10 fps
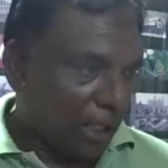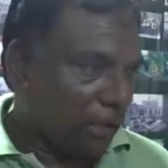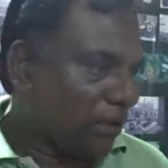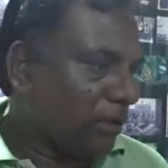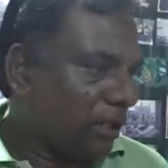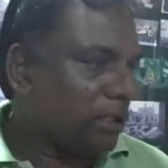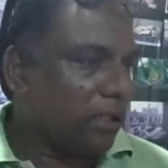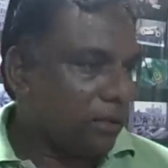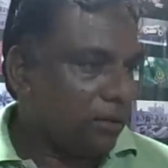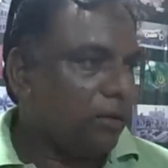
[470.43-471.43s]
And these
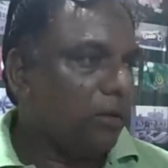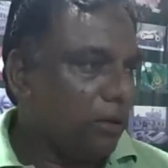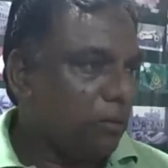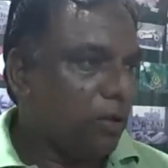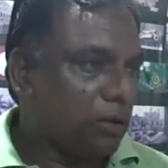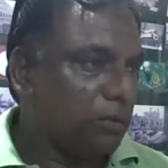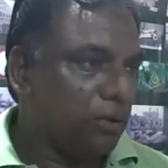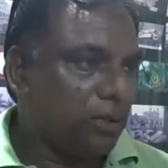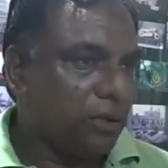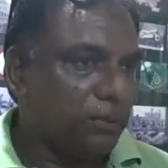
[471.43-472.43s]
are all bought
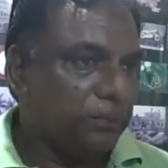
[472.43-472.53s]
books.